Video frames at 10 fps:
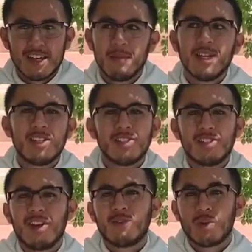Commit
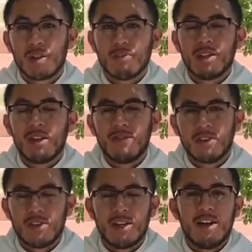yourself to whatever life
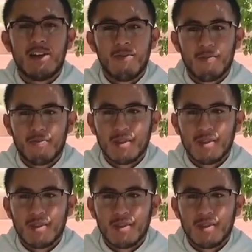you're in now,